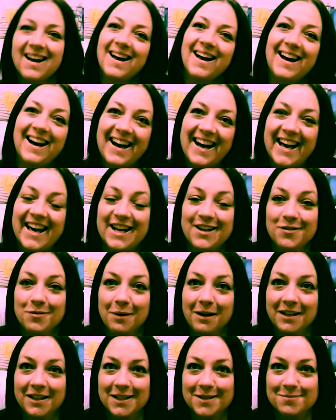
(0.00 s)
Hi and
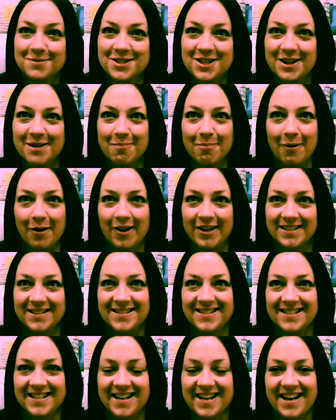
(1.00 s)
welcome to The
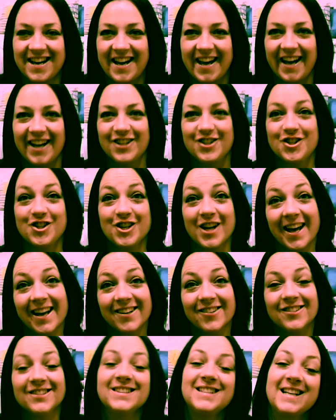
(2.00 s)
Bodds, a
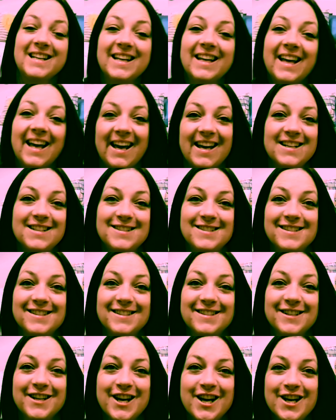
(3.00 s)
channel
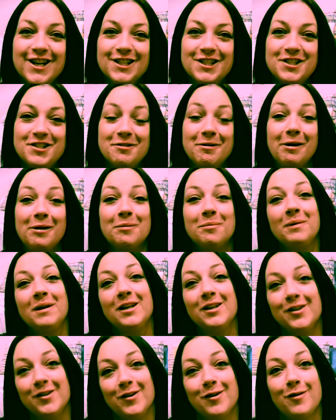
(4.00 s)
dedicated to helping
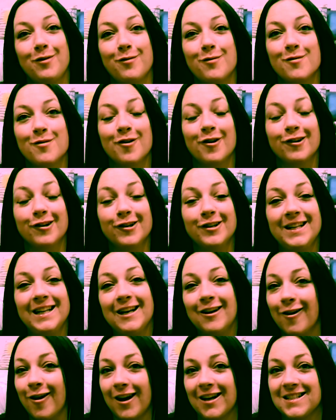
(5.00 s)
you through not only
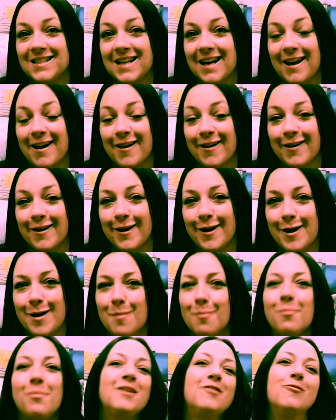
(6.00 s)
lockdown
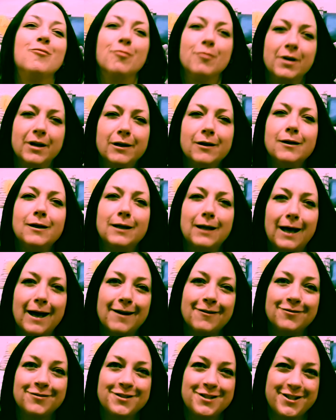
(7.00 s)
but real
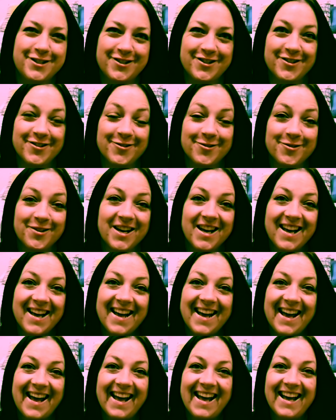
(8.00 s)
life too.
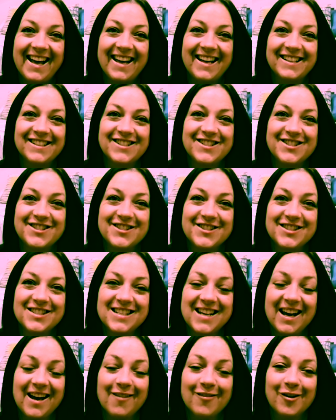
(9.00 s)
And today
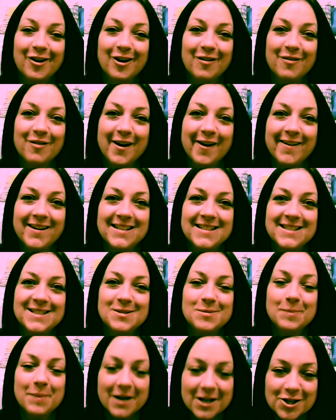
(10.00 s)
I've got a very
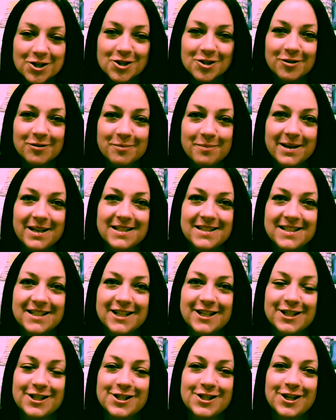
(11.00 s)
special
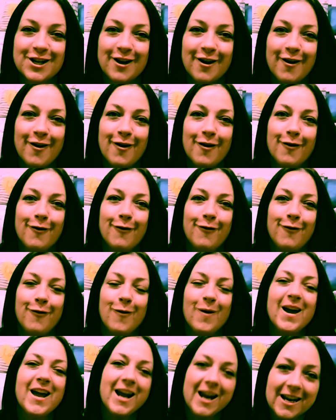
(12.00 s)
message
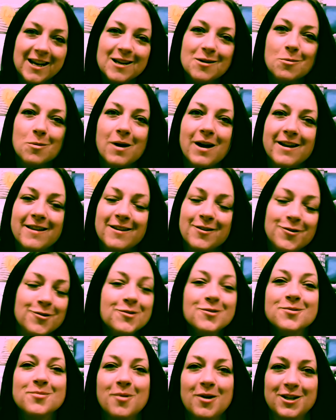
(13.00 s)
for anyone
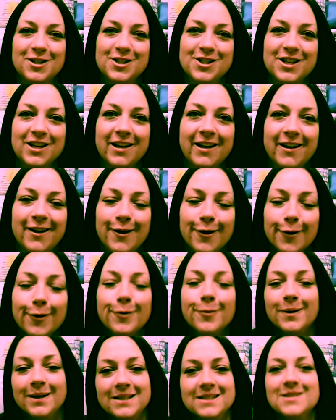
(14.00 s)
who's watching
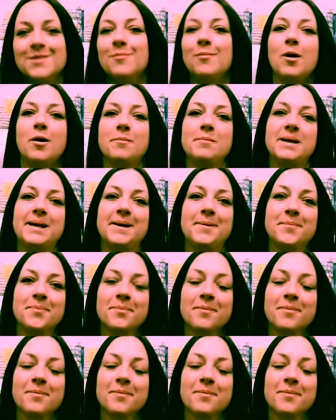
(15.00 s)
who is a mommy.